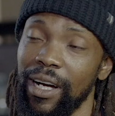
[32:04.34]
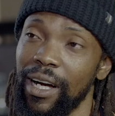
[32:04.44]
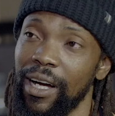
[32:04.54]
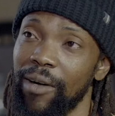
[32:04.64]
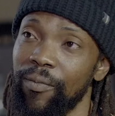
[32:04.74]

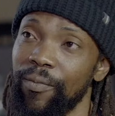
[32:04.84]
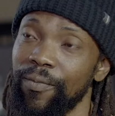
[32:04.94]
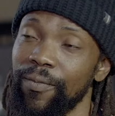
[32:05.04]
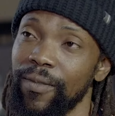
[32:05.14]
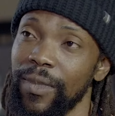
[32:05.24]

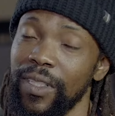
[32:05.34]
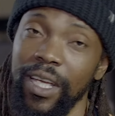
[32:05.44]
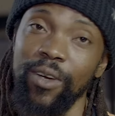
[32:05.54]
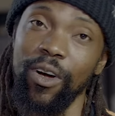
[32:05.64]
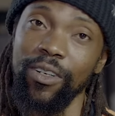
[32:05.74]

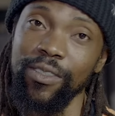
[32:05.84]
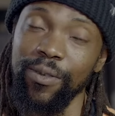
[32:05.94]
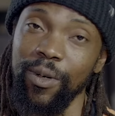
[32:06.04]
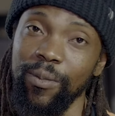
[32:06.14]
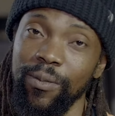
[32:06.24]
J-Rox
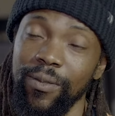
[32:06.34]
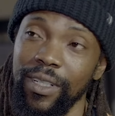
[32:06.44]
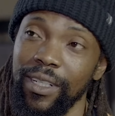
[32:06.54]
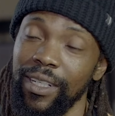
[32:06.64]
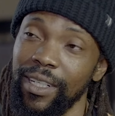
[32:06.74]
from
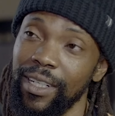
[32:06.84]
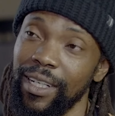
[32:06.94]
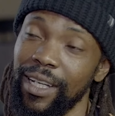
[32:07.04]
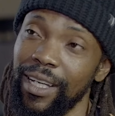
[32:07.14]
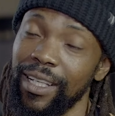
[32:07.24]

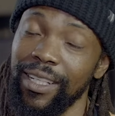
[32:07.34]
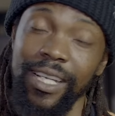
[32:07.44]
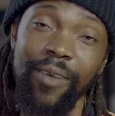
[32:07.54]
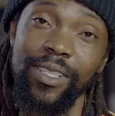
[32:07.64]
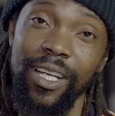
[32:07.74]
the
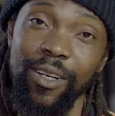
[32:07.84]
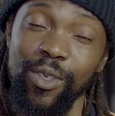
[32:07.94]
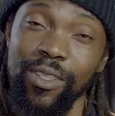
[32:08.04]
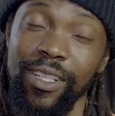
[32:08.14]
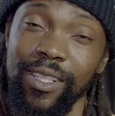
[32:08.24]
time I started
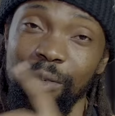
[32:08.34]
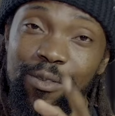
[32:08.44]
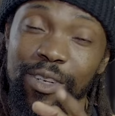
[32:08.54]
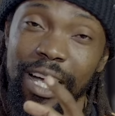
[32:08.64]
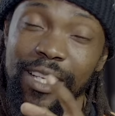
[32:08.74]
music. Some
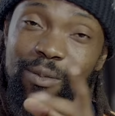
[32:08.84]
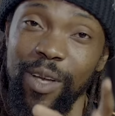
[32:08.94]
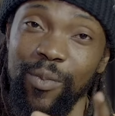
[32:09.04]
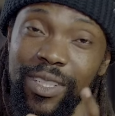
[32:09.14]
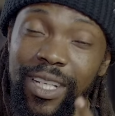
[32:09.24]
of you guys
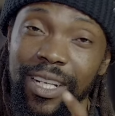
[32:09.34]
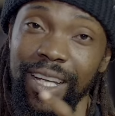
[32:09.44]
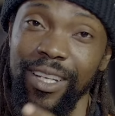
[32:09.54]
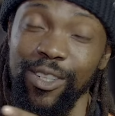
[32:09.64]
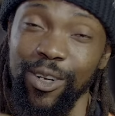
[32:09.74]
might pretend
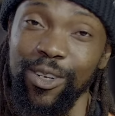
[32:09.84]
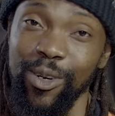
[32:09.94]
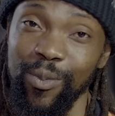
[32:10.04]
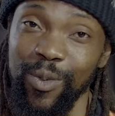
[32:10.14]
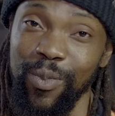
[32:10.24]
like you don't
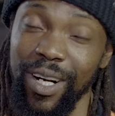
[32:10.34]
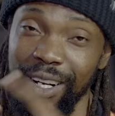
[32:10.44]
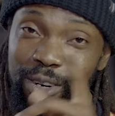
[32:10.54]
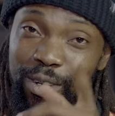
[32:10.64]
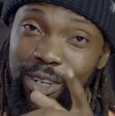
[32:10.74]
know me, but I
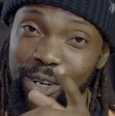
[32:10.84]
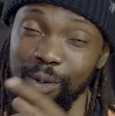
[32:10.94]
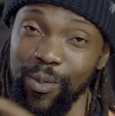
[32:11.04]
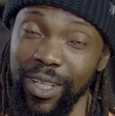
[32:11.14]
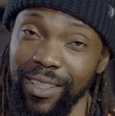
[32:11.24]
know you
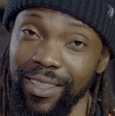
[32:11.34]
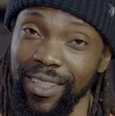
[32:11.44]
know me.